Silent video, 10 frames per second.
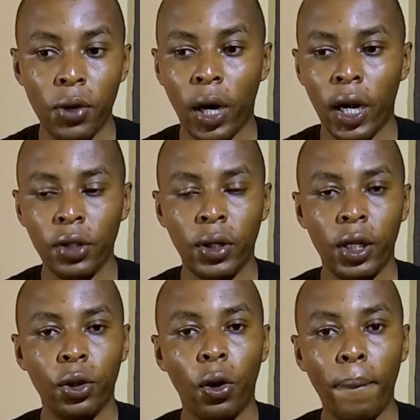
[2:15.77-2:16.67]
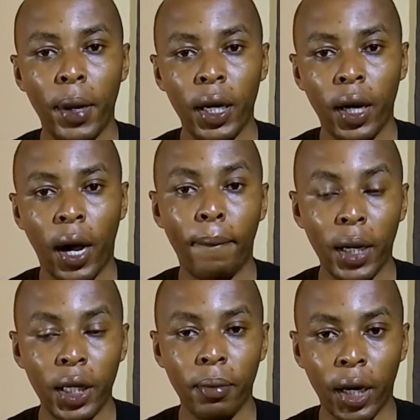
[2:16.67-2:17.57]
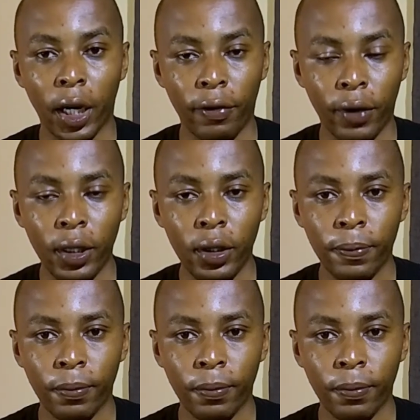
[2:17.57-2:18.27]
can actually open a money market fund